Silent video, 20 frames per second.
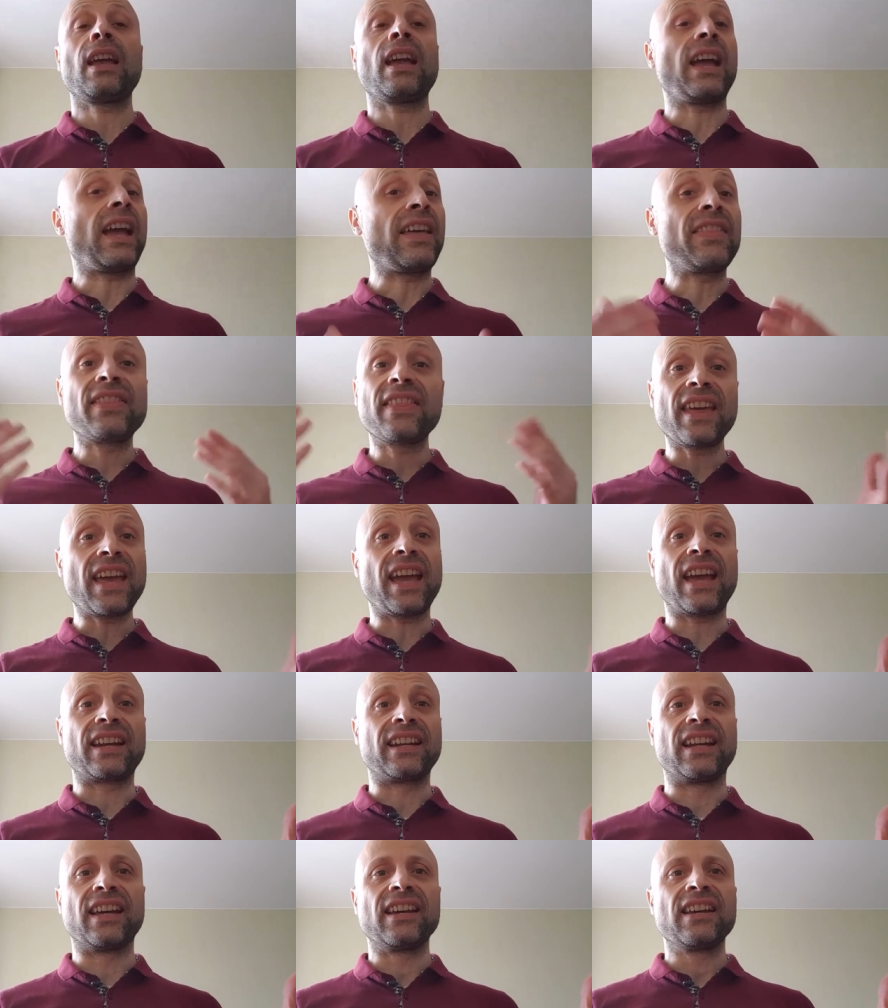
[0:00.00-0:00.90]
And
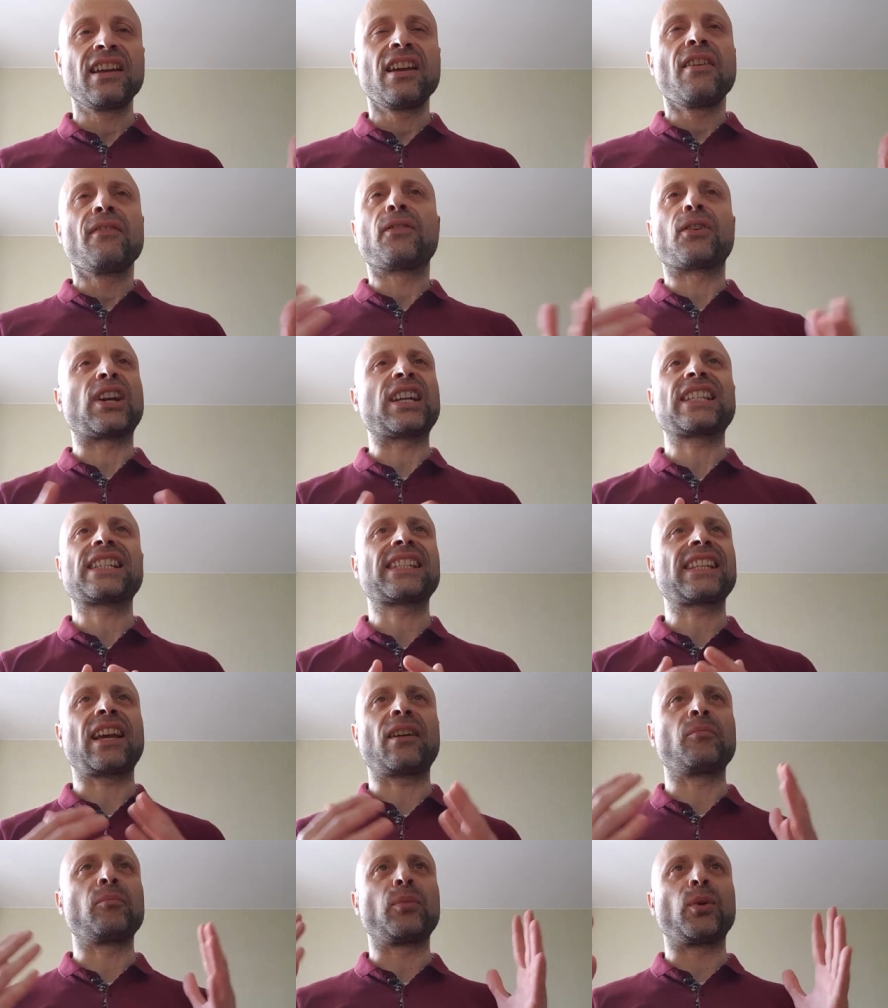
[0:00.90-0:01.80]
then, for
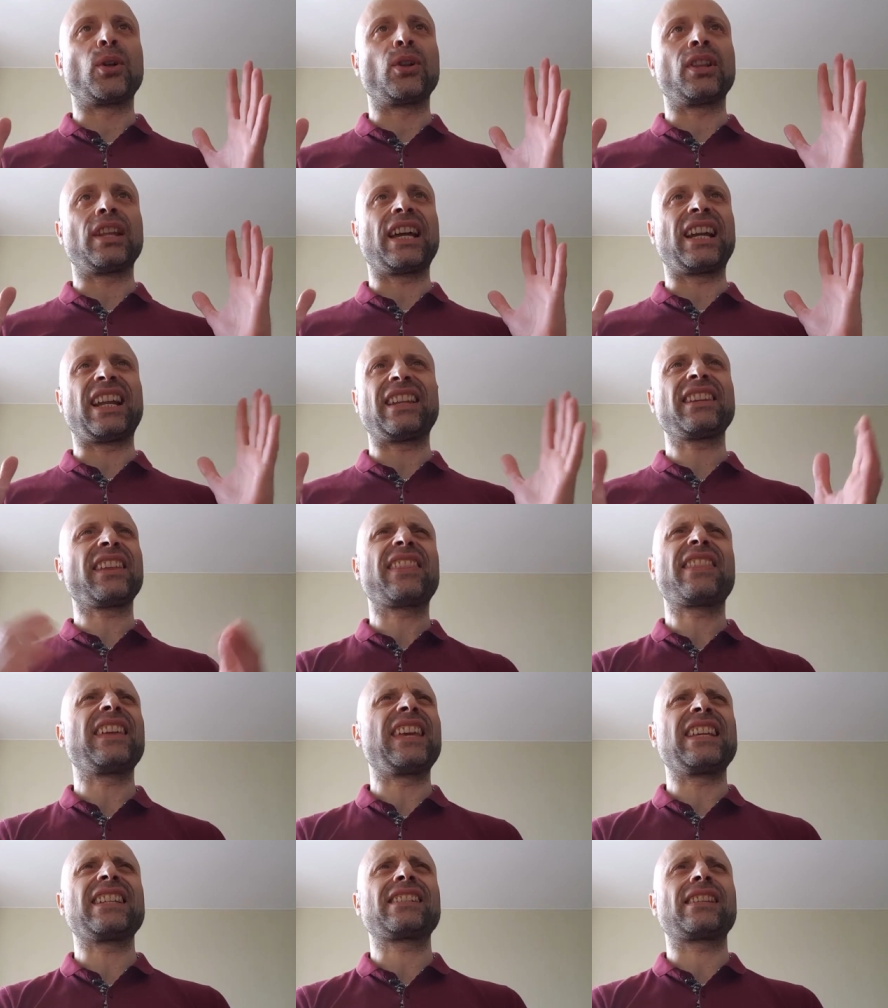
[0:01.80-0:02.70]
example, another
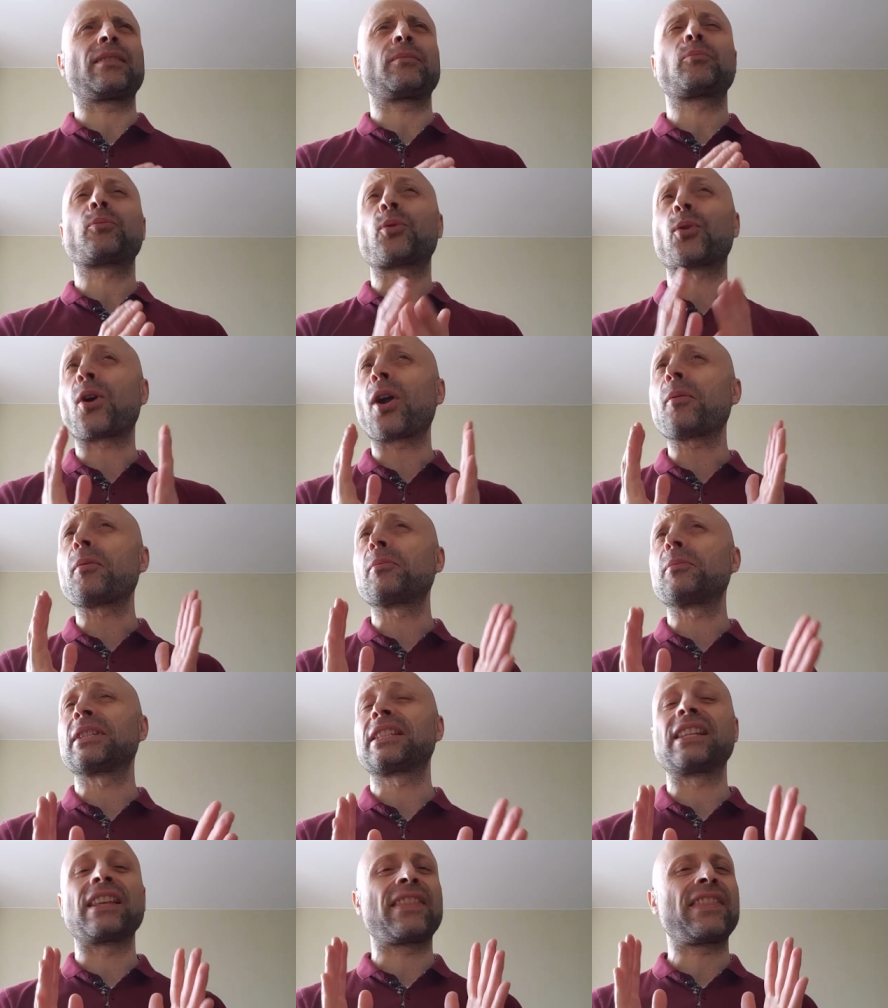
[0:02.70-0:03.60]
thing that
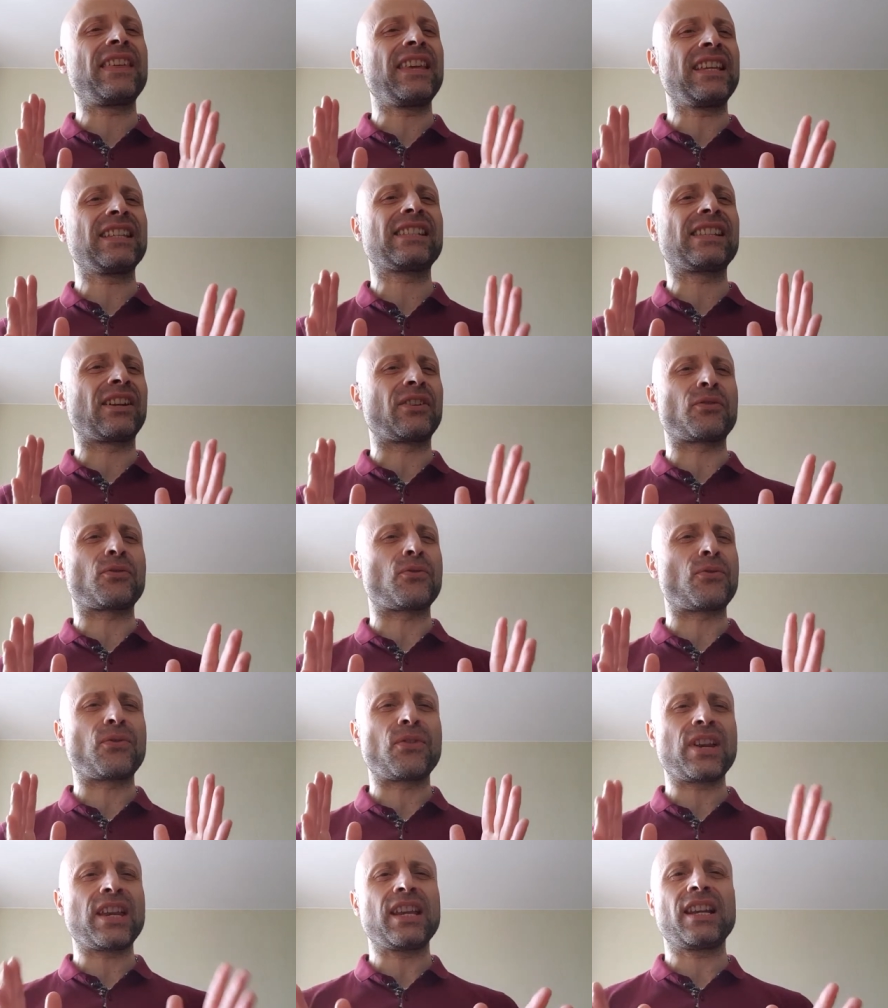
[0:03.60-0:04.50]
probably is the things that
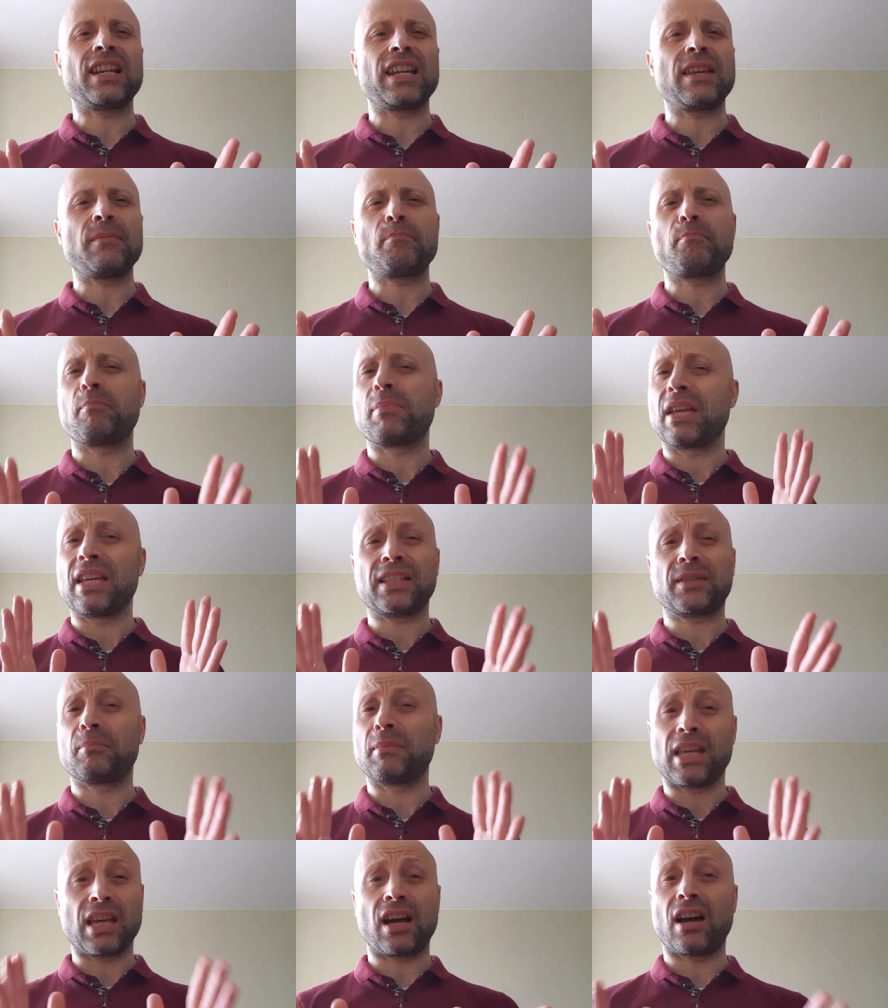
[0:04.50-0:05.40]
really
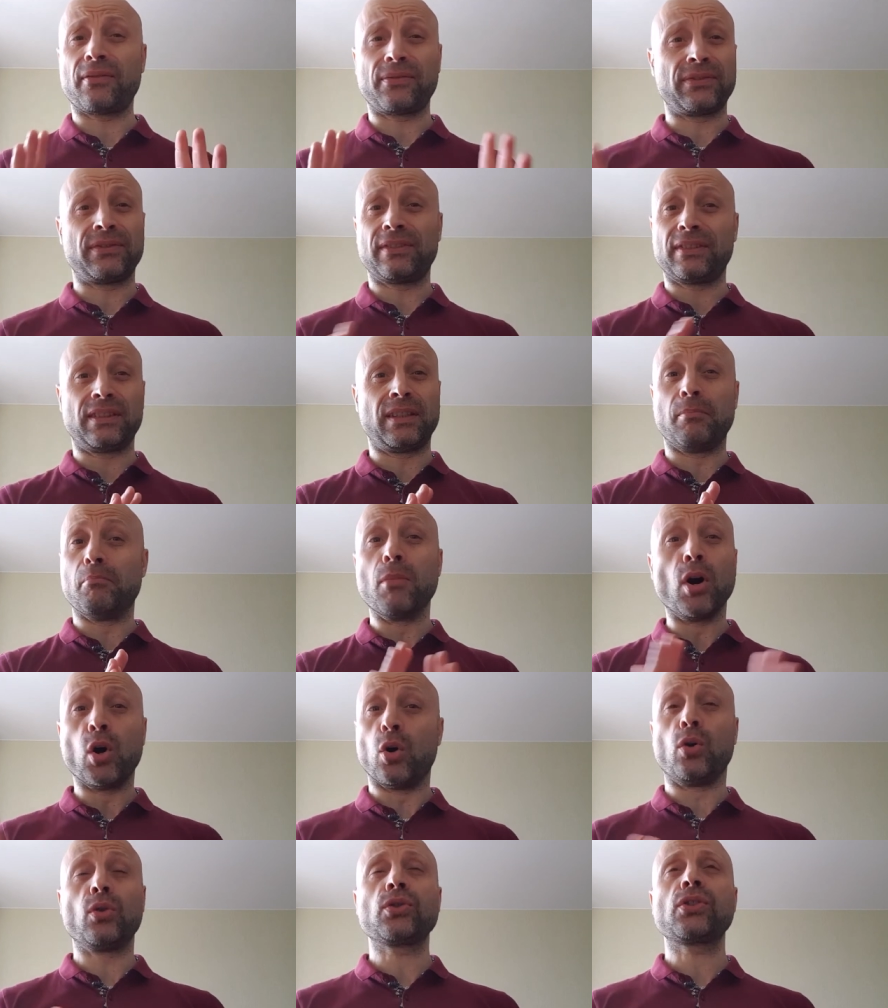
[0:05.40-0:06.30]
piss me off the
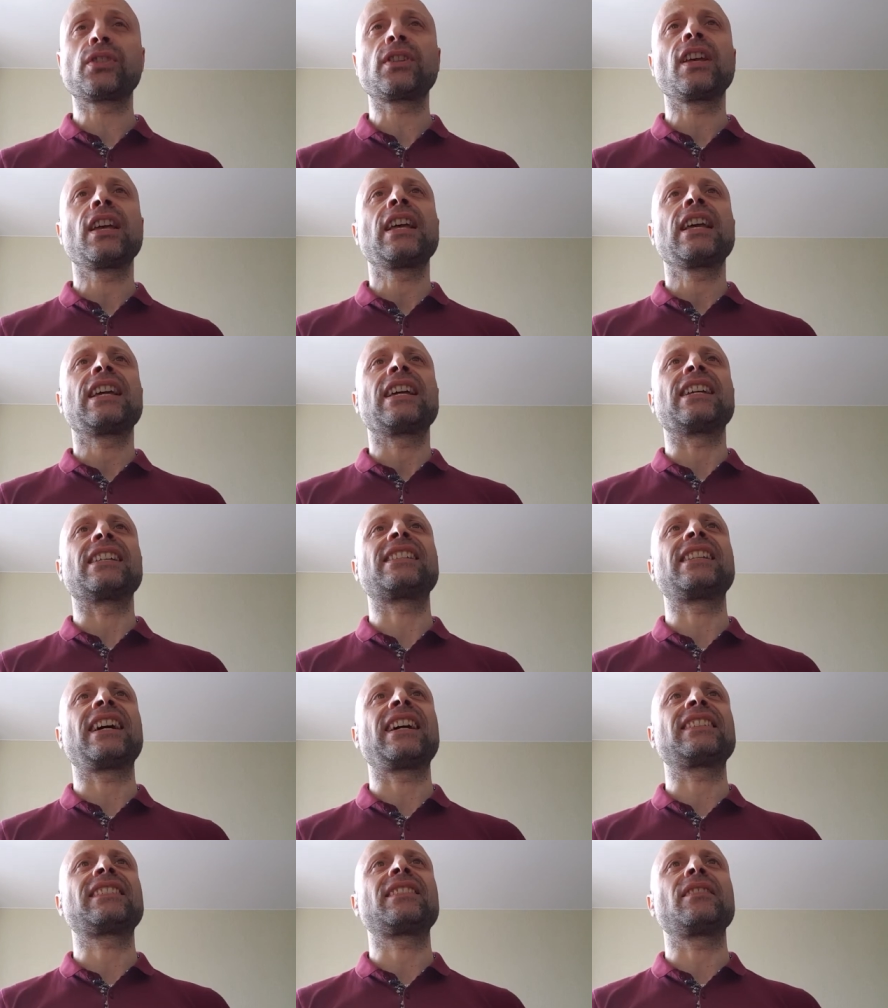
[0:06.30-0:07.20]
most is
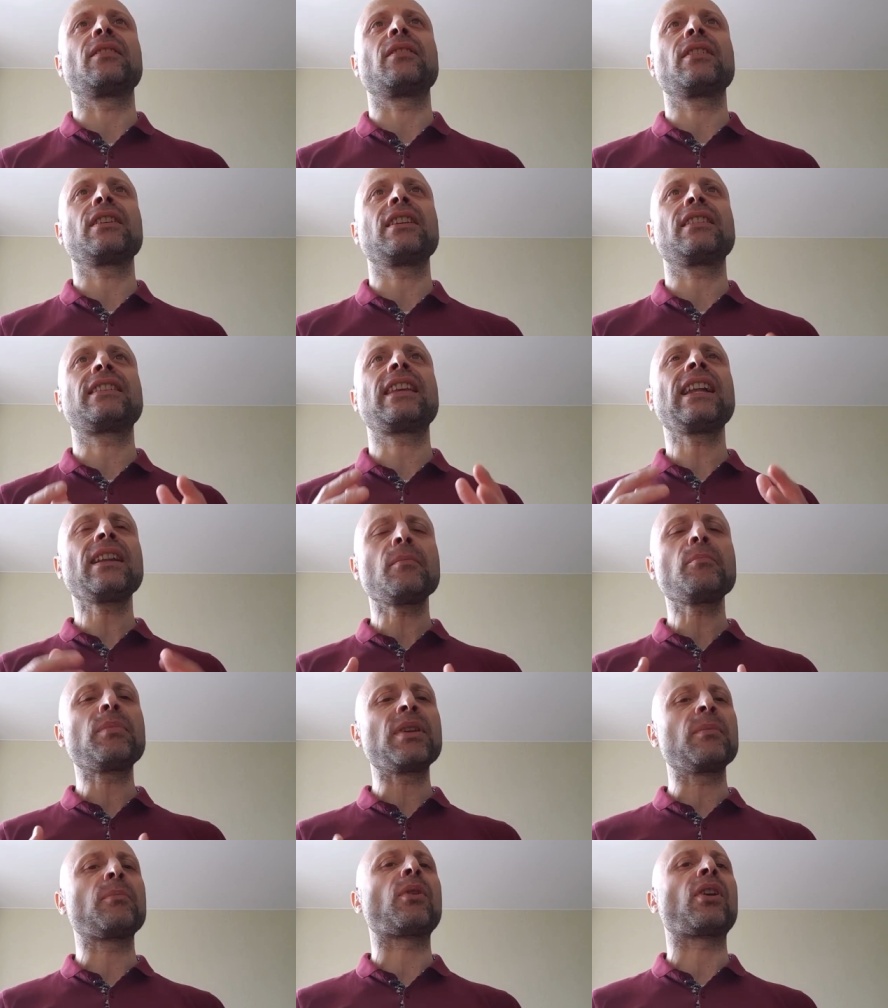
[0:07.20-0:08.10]
that Italian
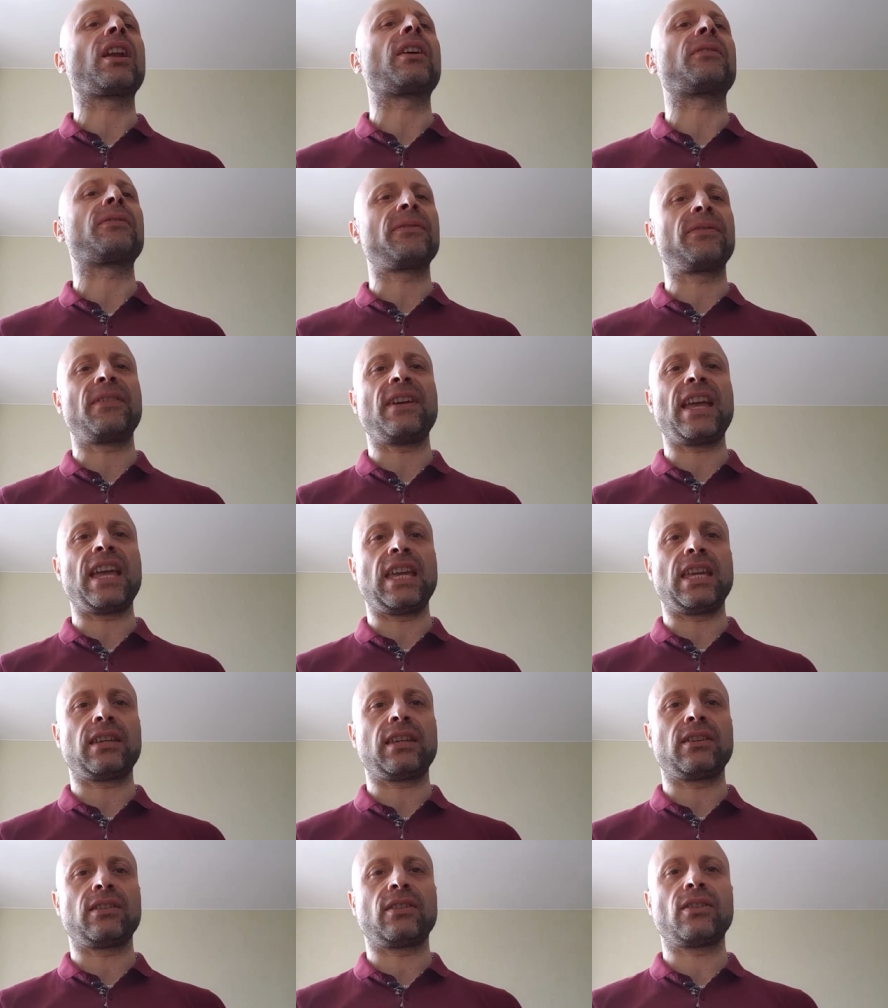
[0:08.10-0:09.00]
people are
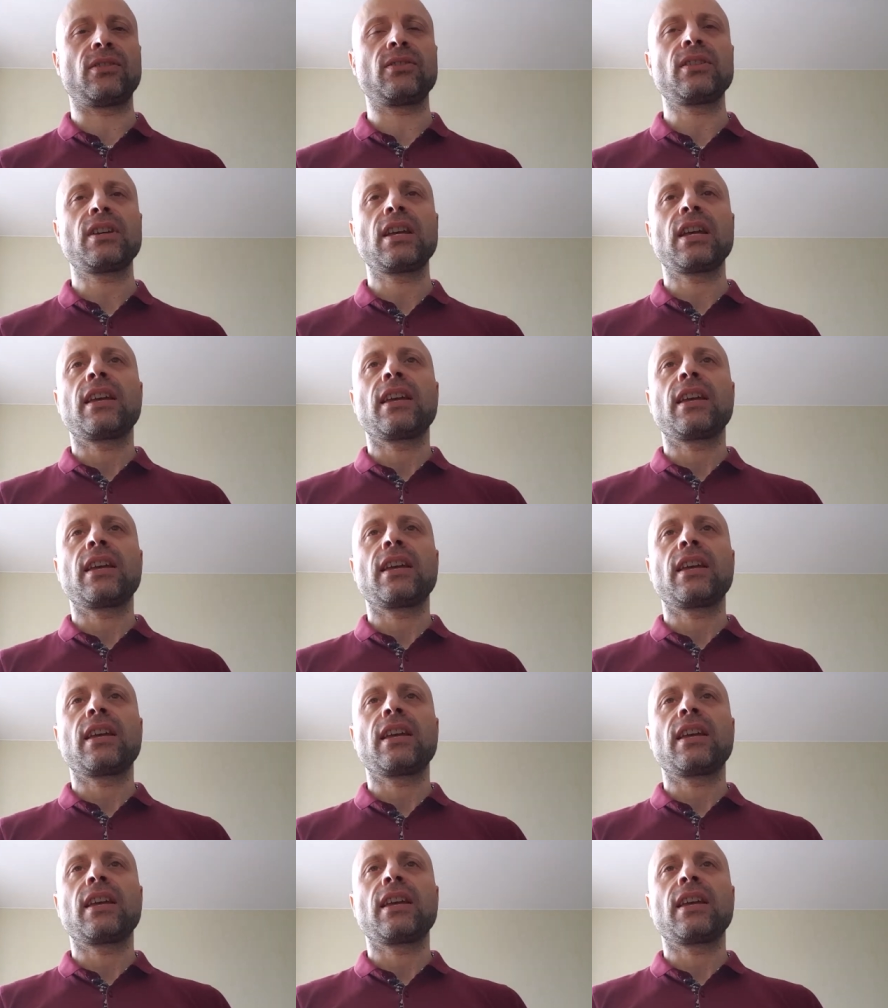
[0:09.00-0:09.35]
fake, you know?